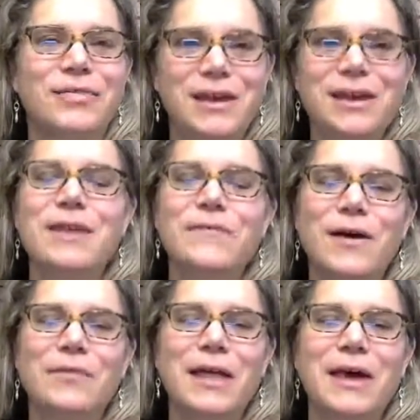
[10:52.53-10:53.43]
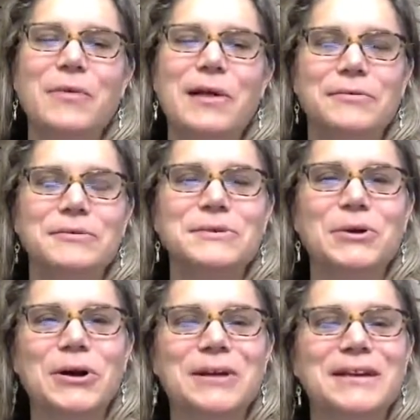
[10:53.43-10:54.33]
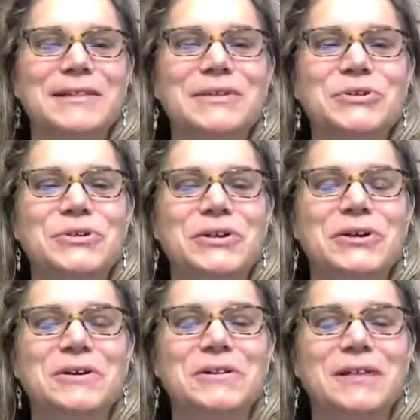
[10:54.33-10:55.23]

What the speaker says: think I found that while I was gardening this year,